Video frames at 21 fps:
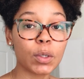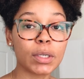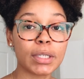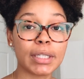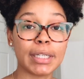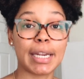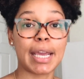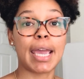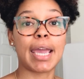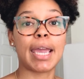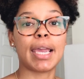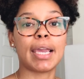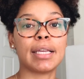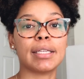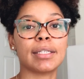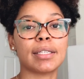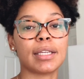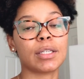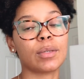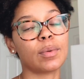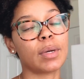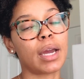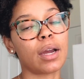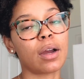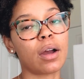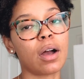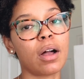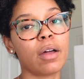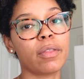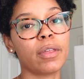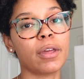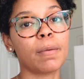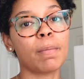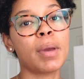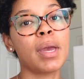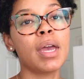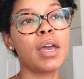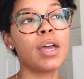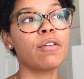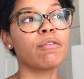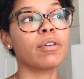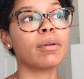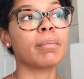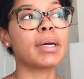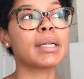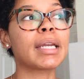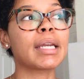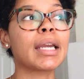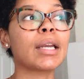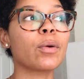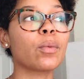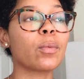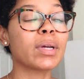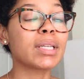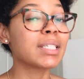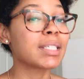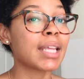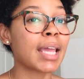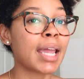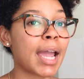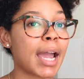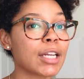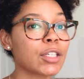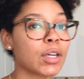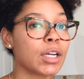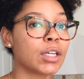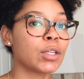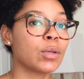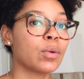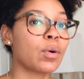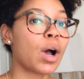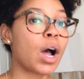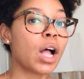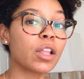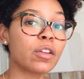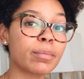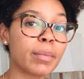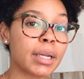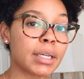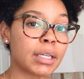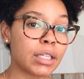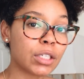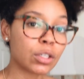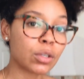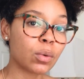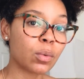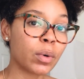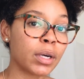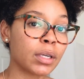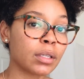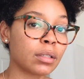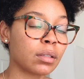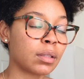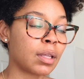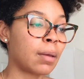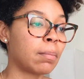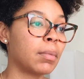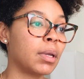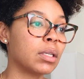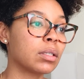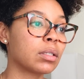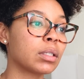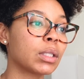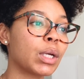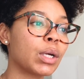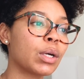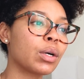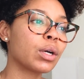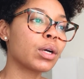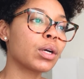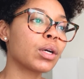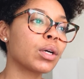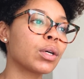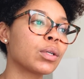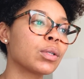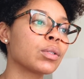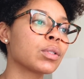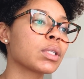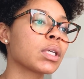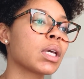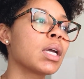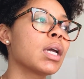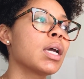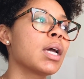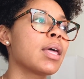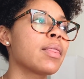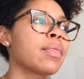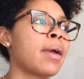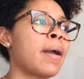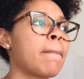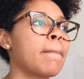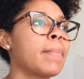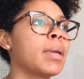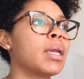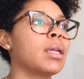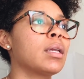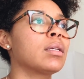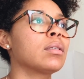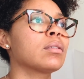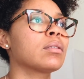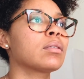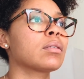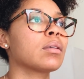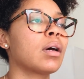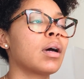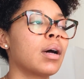days. That's what I call them. From Monday to Wednesday, I try to do all of my digital work. So that means logos, that means